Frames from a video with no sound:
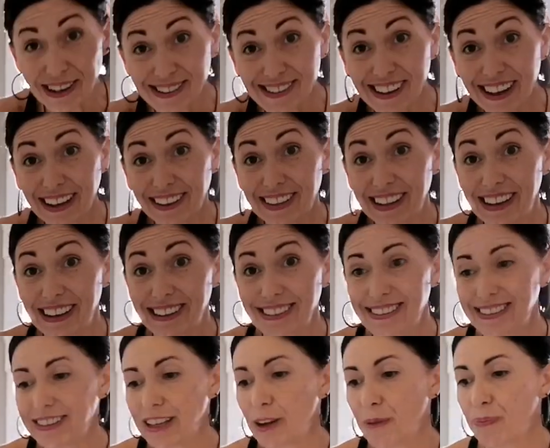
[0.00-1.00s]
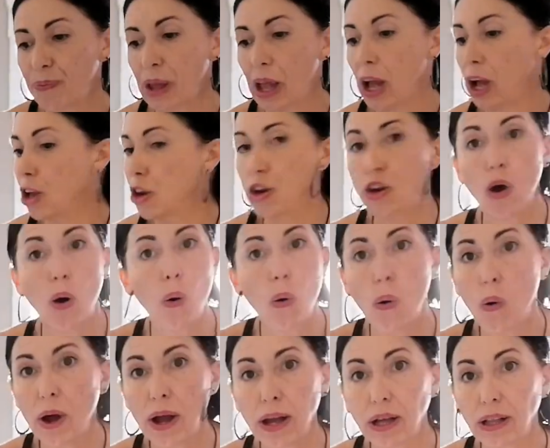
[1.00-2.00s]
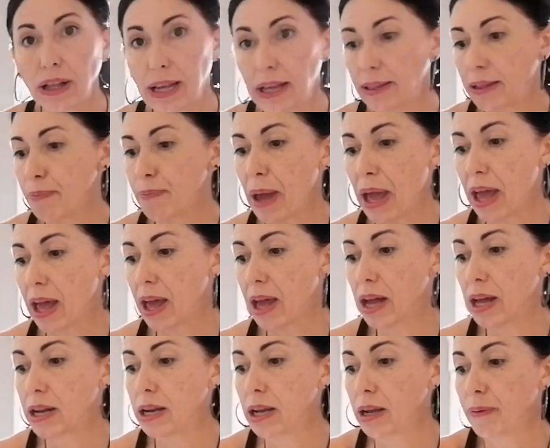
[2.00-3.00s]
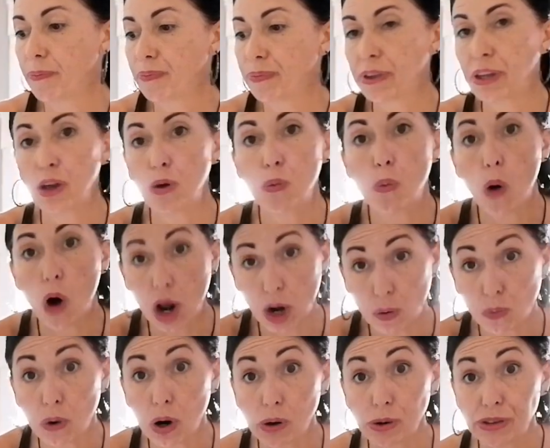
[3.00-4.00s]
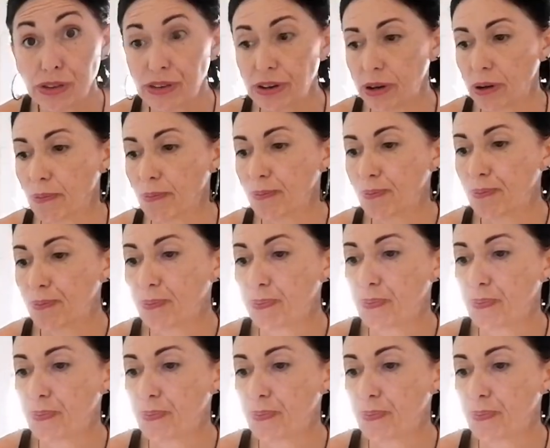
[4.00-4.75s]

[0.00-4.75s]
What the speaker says: Just like this. No oil in the pan. You want to roast them.